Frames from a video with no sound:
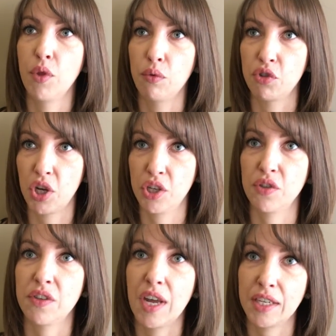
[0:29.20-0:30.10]
those changes
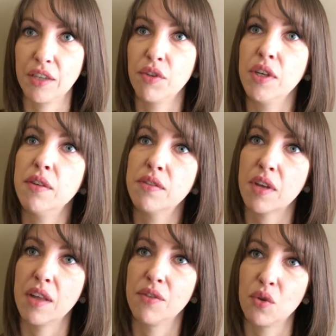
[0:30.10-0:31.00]
and activities,
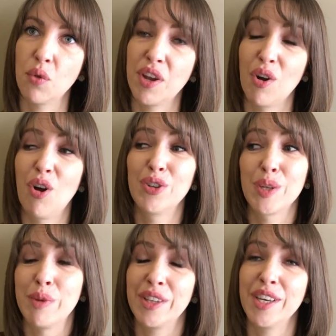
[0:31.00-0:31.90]
and so that
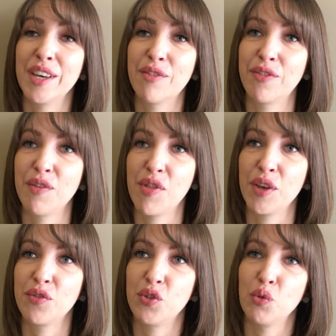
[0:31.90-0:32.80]
ultimately if
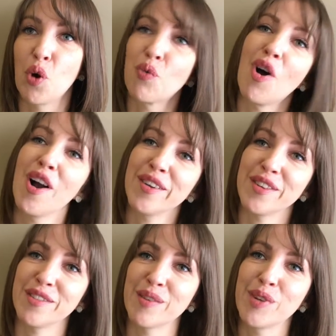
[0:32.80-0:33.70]
things do go wrong, as they
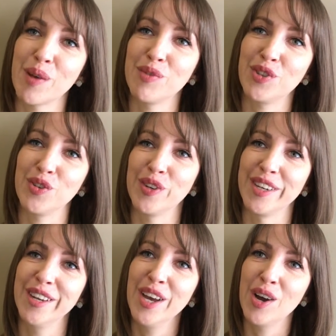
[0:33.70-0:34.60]
sometimes do
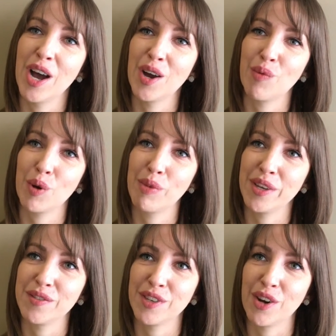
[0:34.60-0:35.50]
in
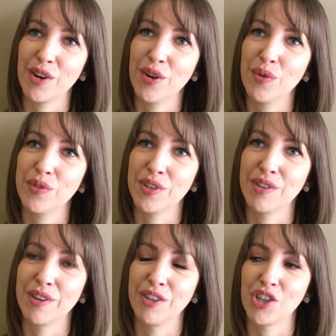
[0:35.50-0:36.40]
workplace scenarios
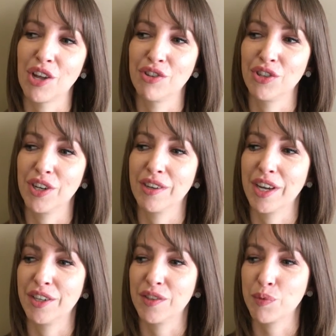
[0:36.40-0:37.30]
and challenging kind
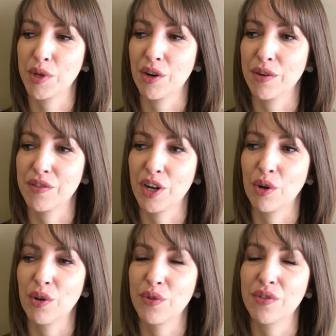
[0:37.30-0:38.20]
of disciplinary
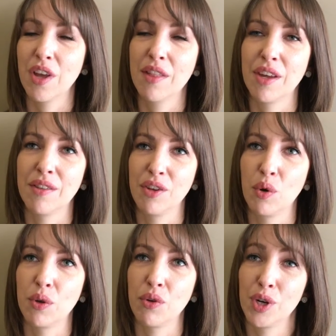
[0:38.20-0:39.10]
scenarios, that
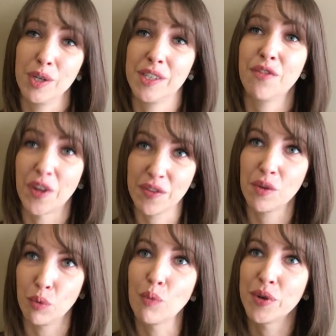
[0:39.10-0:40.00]
you're in a
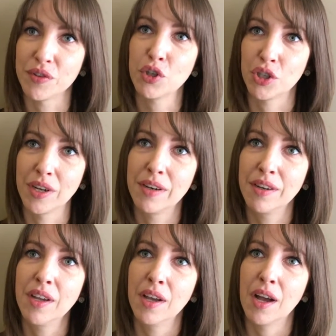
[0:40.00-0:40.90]
defensible position
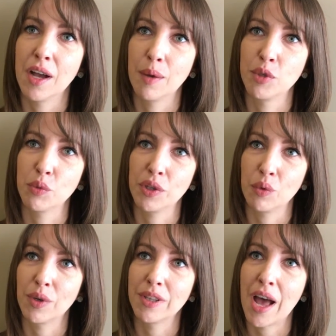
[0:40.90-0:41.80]
to really
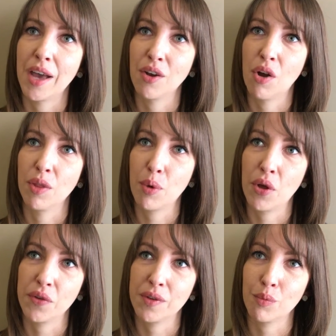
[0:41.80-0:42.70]
rely on the
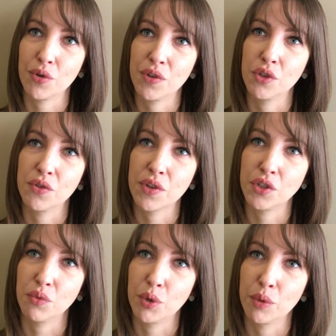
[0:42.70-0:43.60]
policy and procedures that
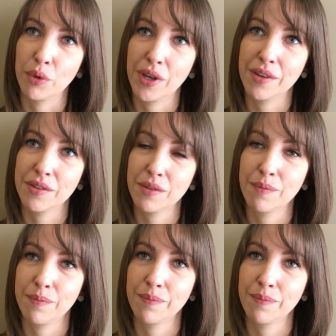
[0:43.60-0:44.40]
you put in place.